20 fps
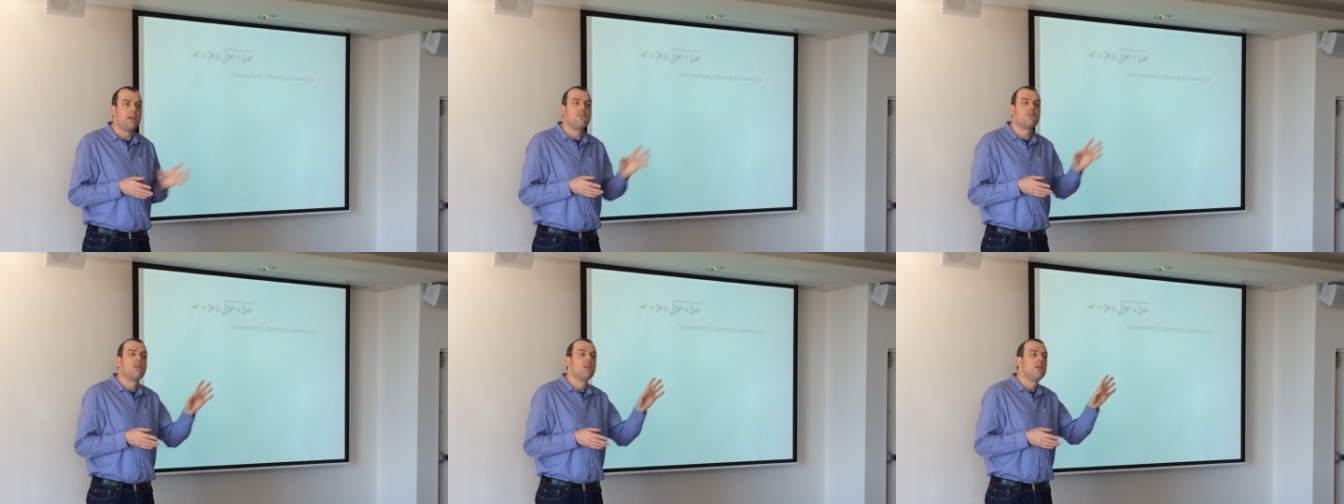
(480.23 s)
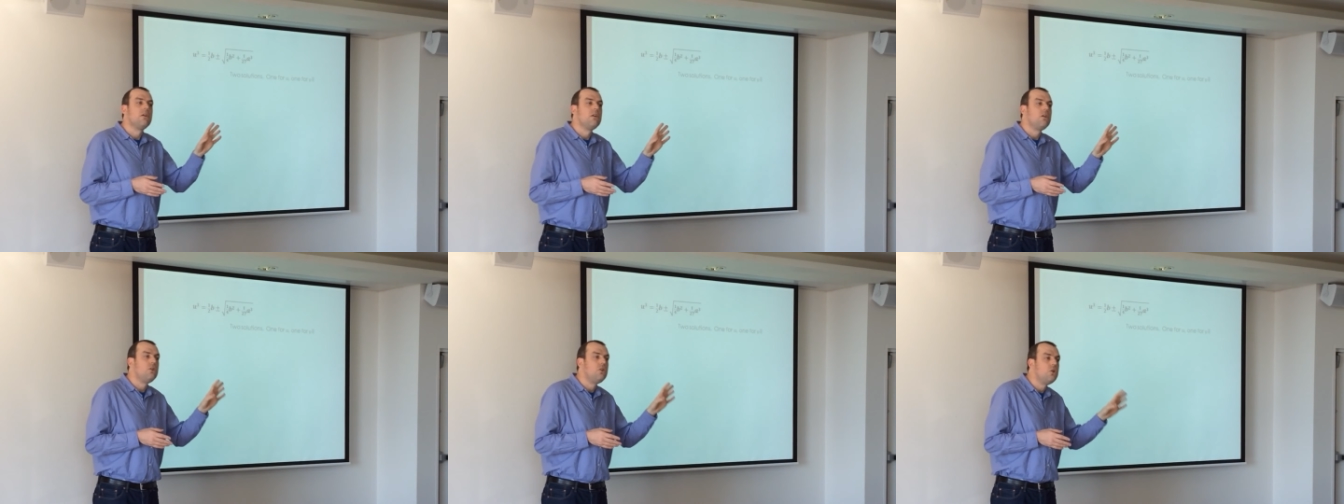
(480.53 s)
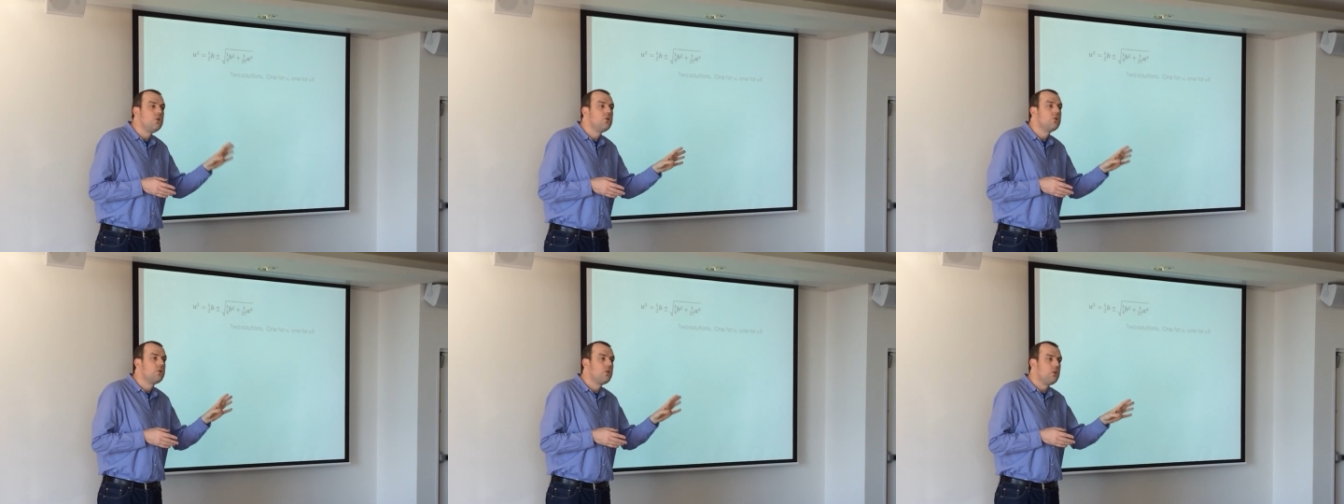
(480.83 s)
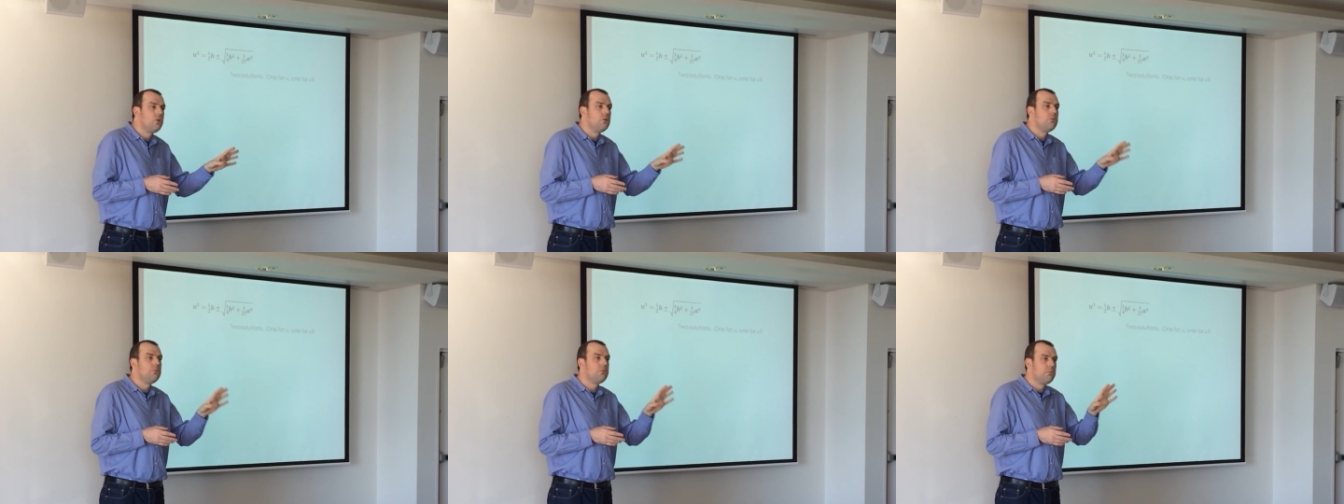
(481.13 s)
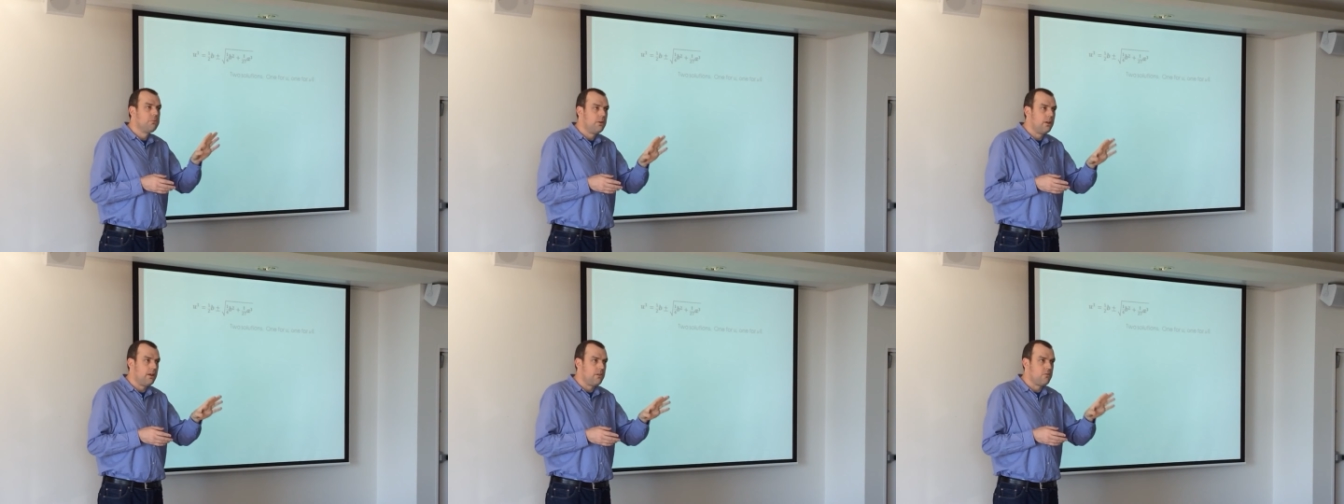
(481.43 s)
is u cubed
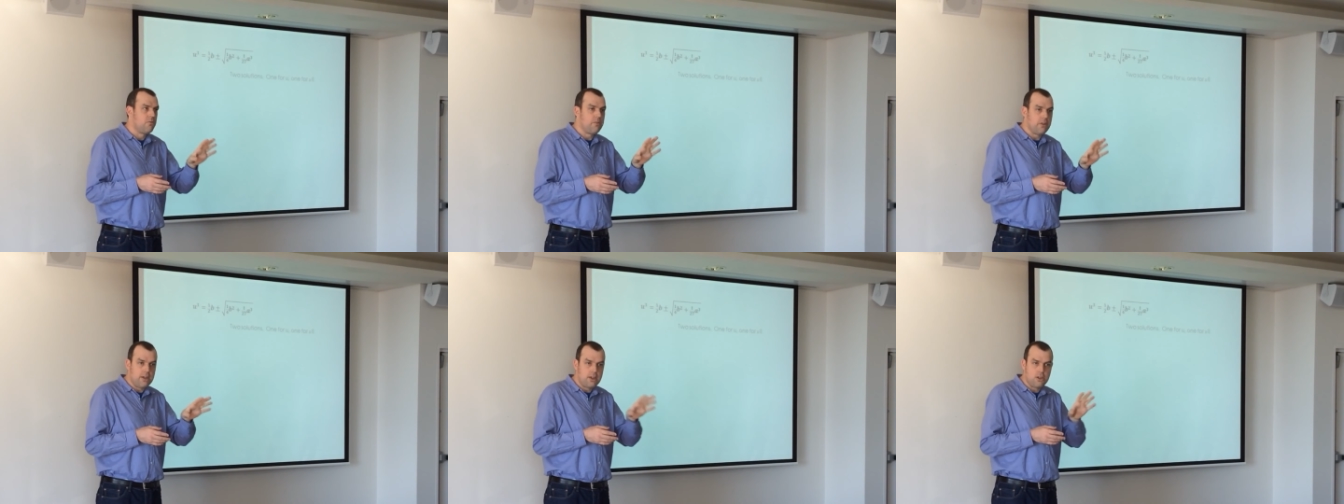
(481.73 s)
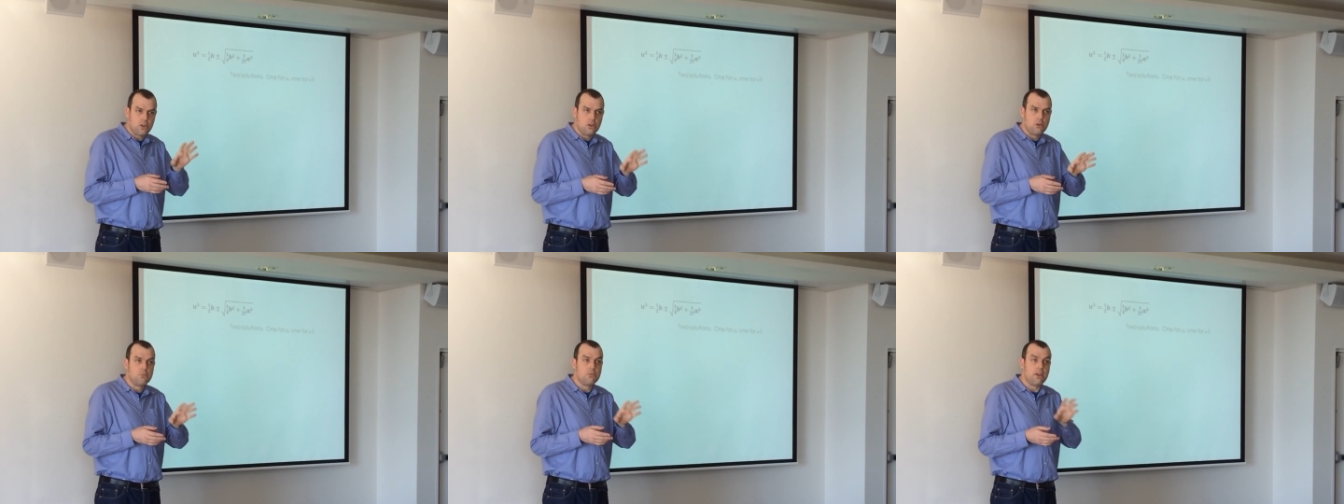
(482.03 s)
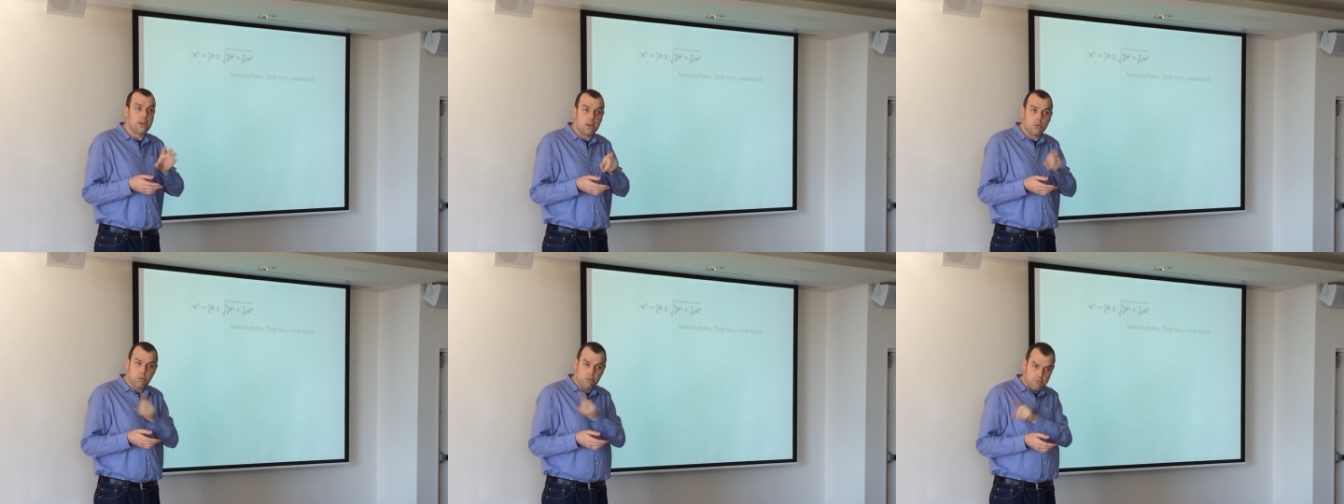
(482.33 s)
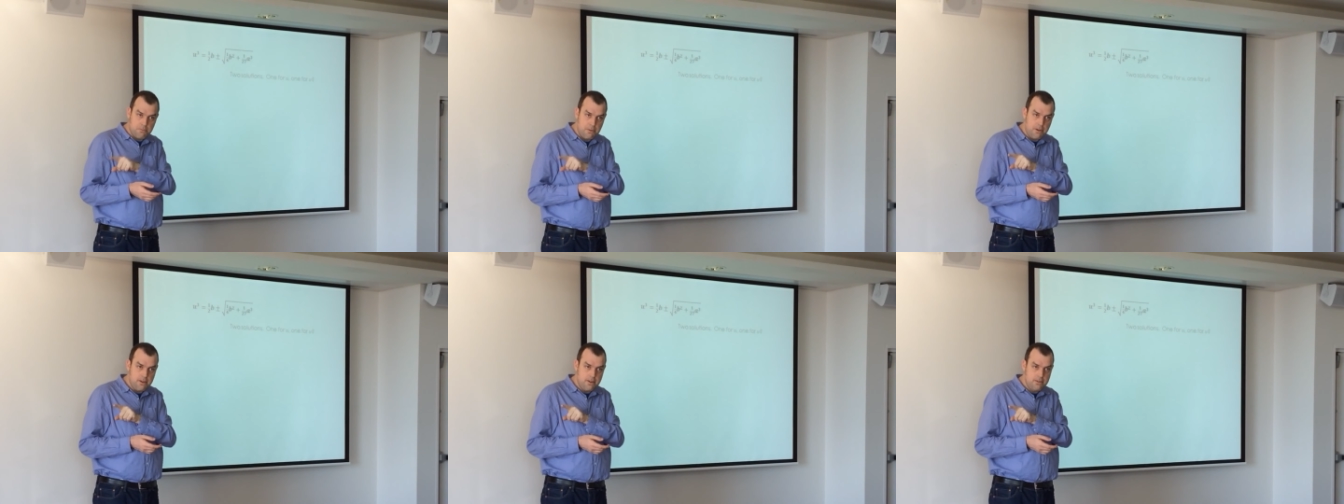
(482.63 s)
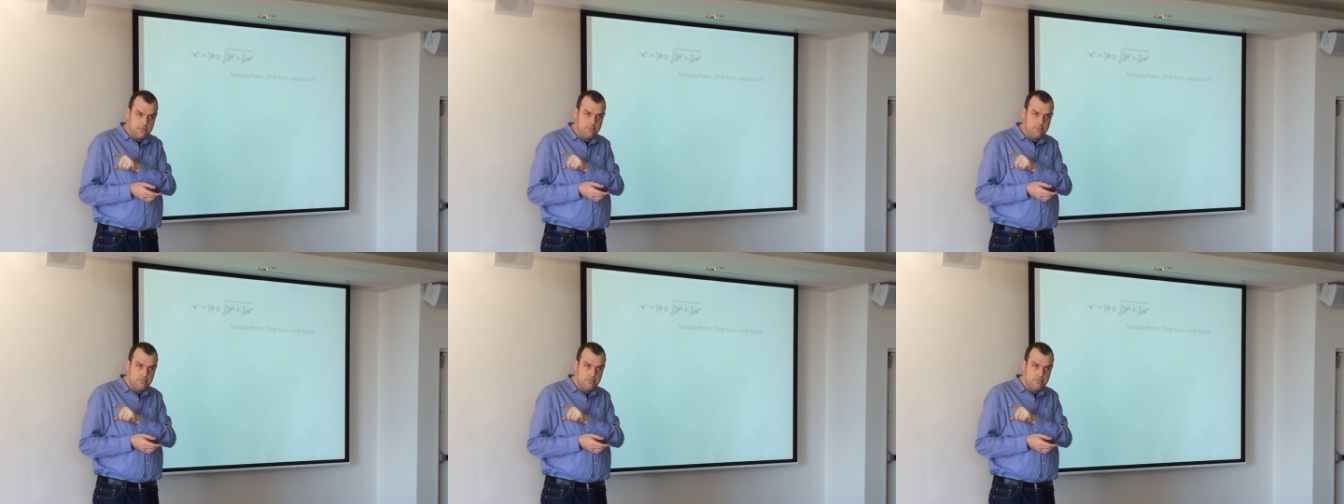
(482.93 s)
plus v cubed equals b.